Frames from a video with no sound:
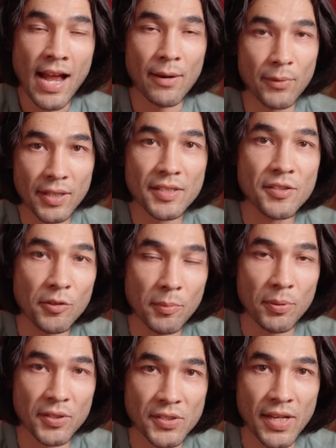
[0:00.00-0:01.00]
I really do
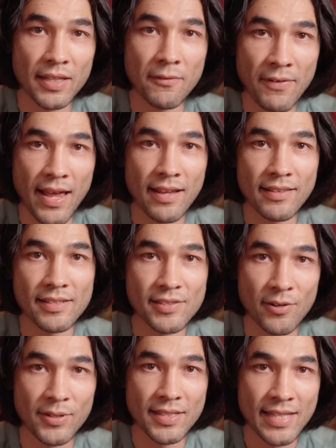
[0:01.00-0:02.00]
appreciate the fact that
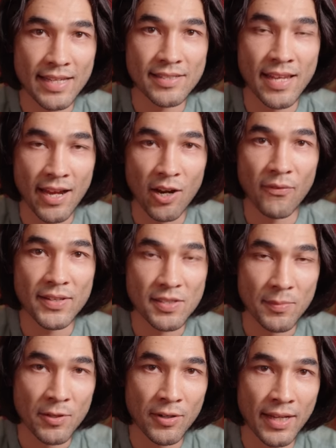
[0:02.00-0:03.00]
Sony takes care of its
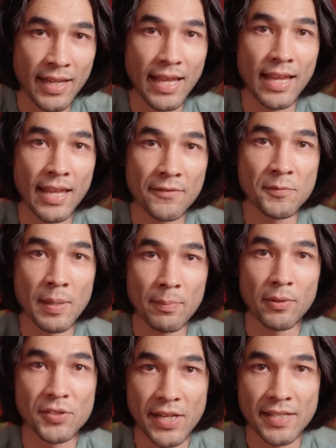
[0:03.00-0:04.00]
community and gives
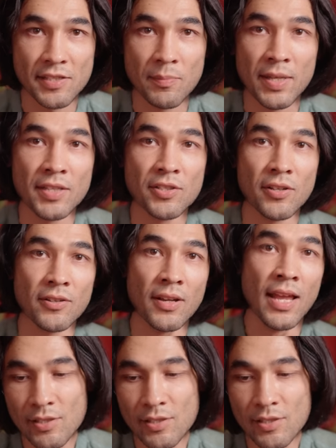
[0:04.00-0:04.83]
people a chance to meet each other.